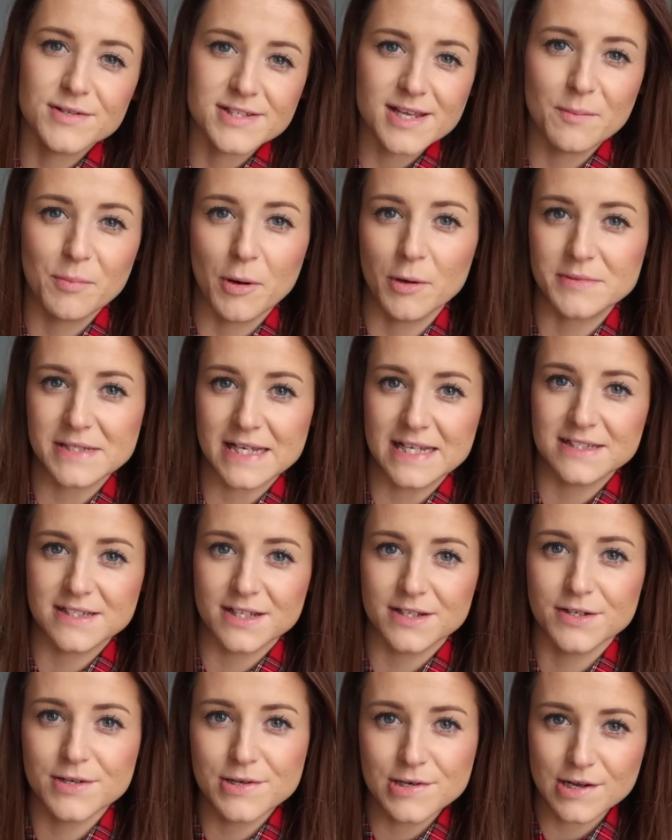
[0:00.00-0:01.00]
also popped
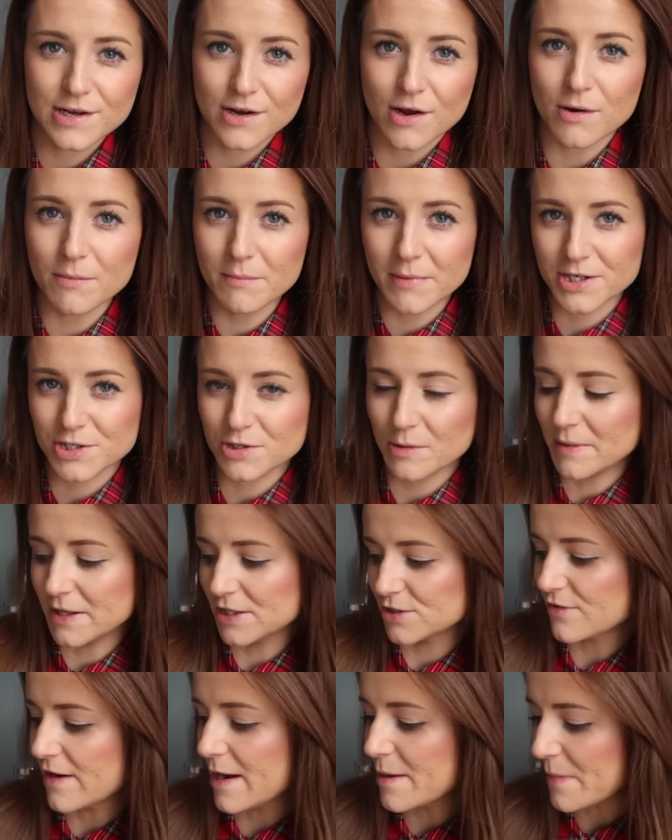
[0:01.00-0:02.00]
into New Look on my
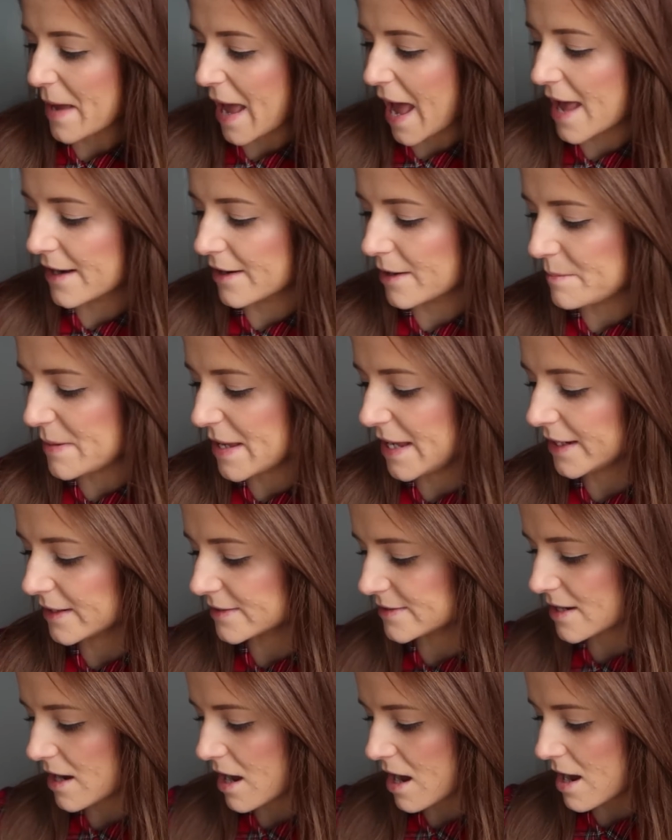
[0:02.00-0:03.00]
shopping trip, and I
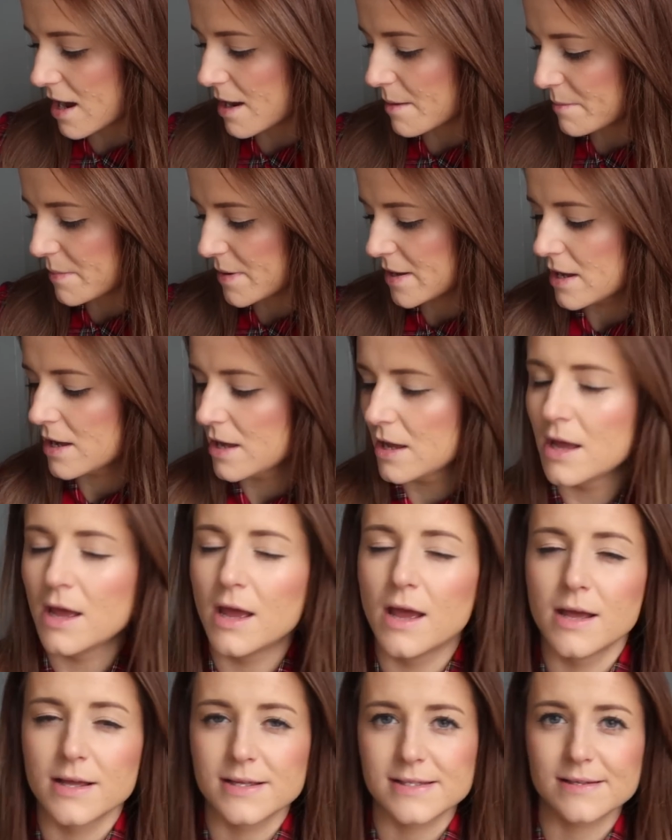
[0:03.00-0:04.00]
picked up
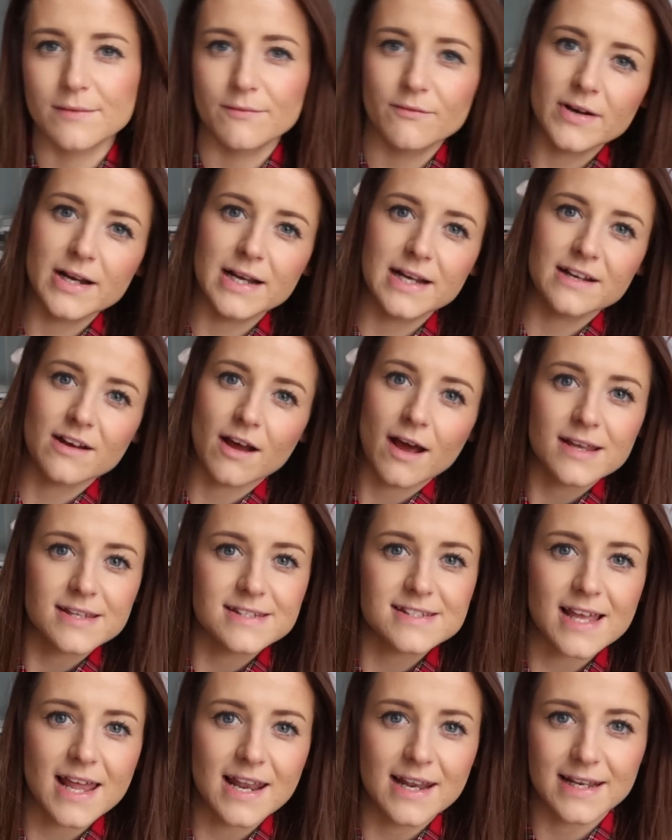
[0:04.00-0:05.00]
some really
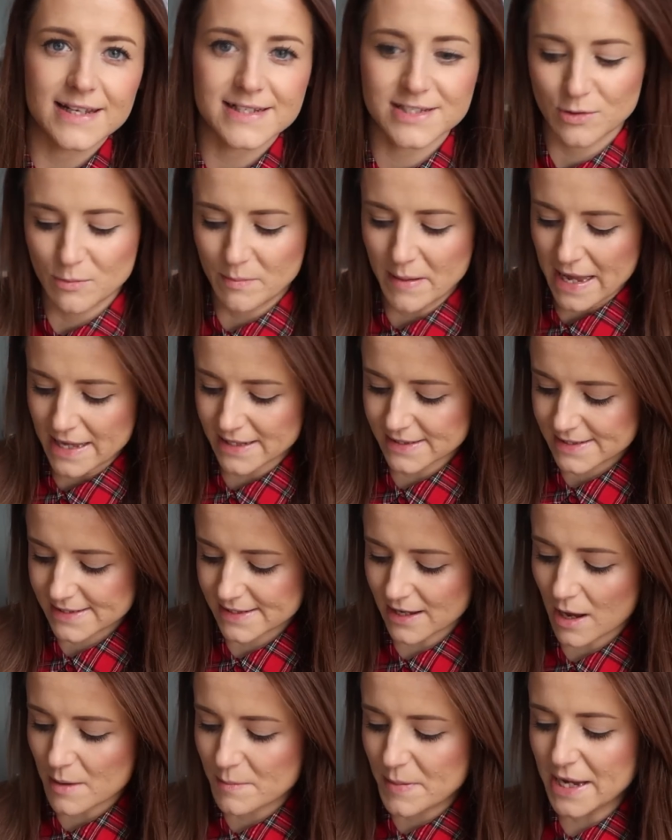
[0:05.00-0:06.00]
nice little
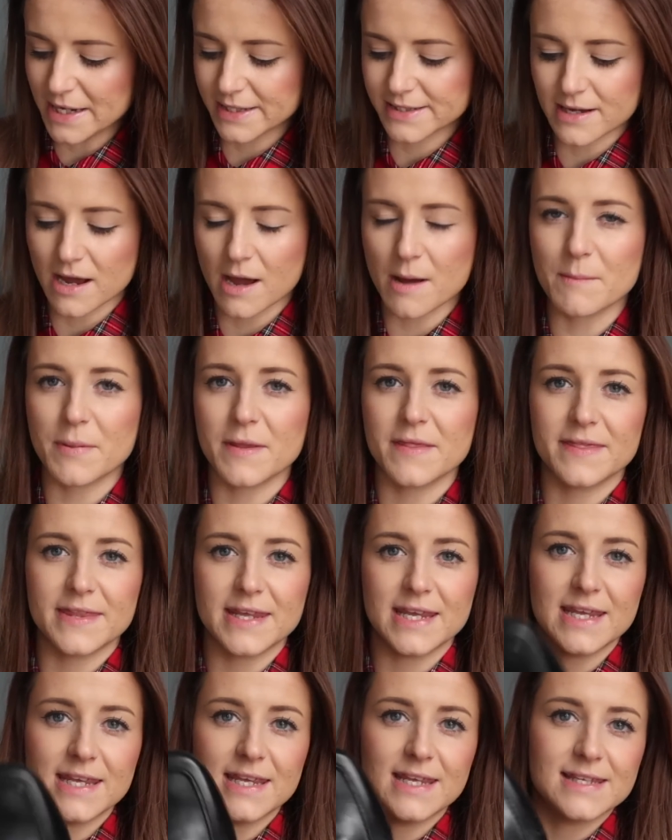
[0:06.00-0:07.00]
bits. I picked up
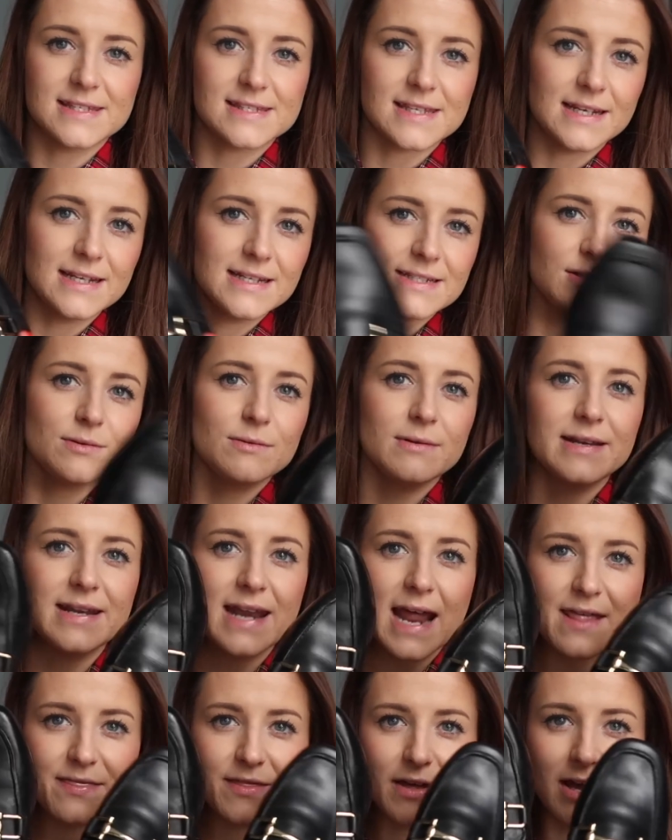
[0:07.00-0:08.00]
these little
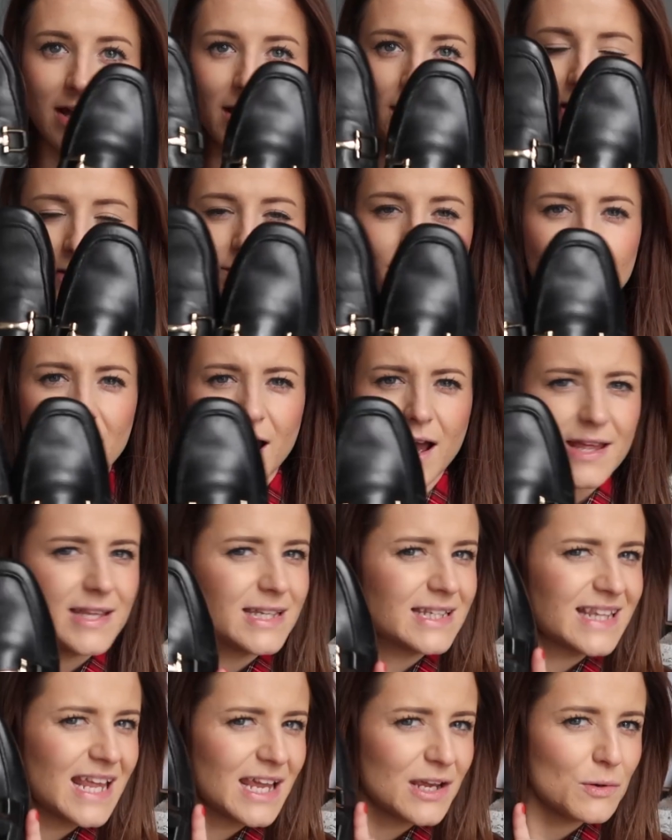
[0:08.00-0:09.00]
leather, I
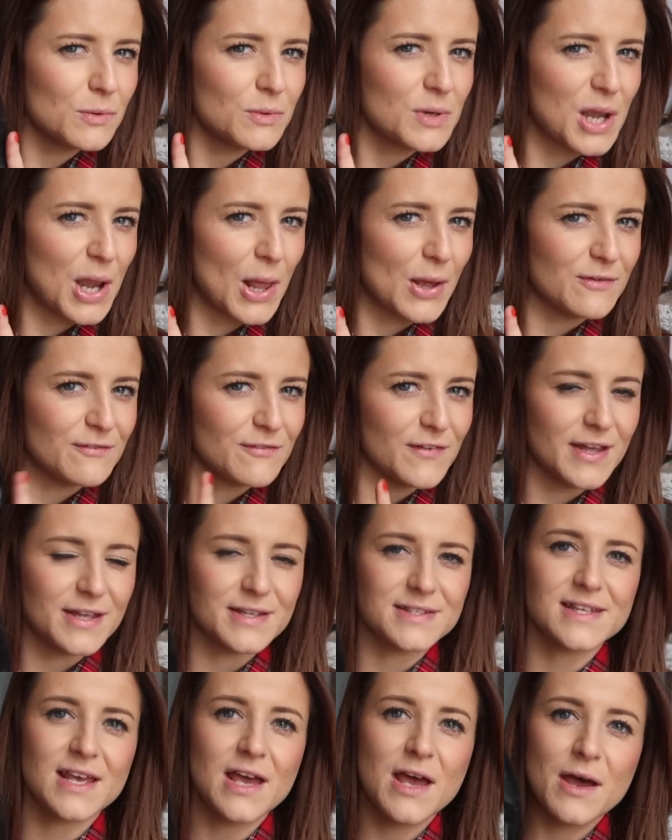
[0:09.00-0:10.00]
think they're called
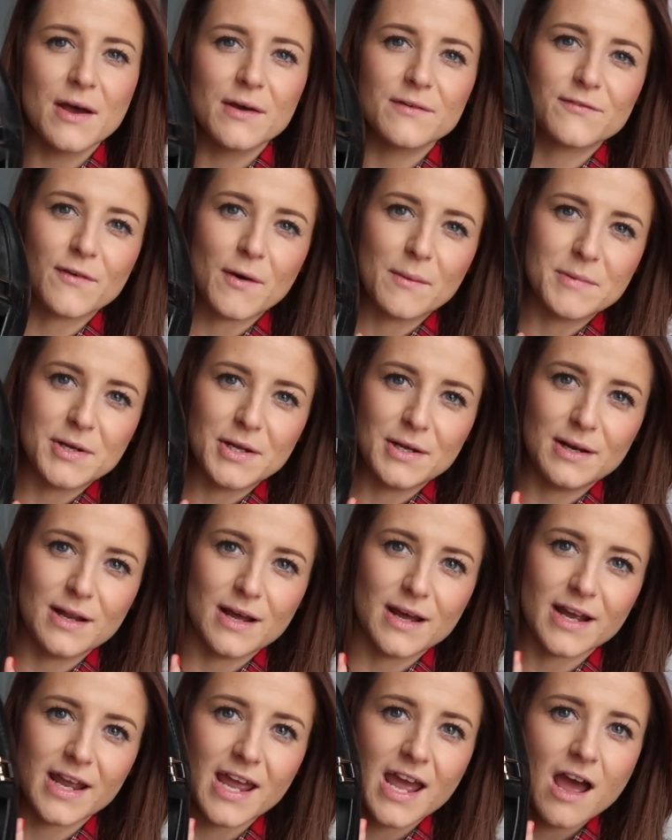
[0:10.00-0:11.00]
Loafers, from New
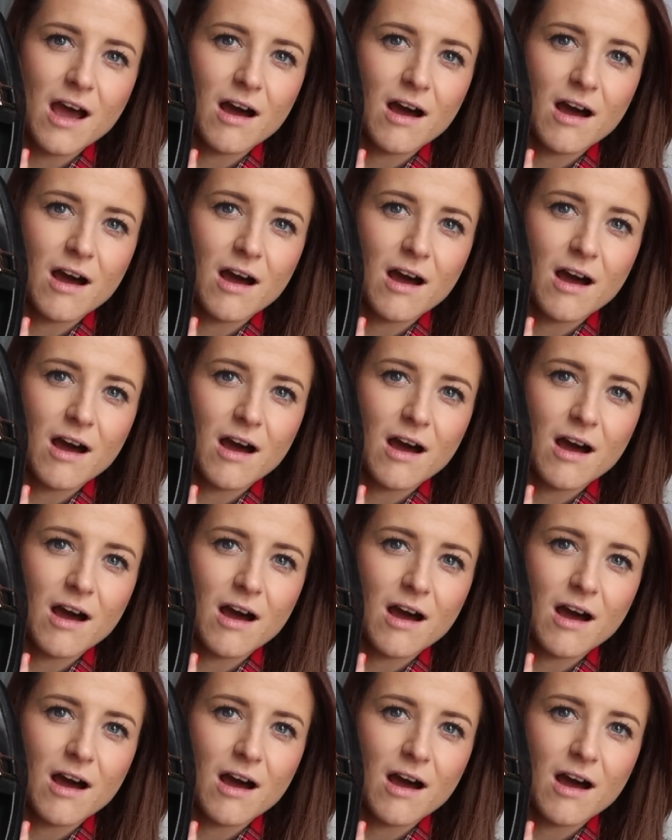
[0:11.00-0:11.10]
Look.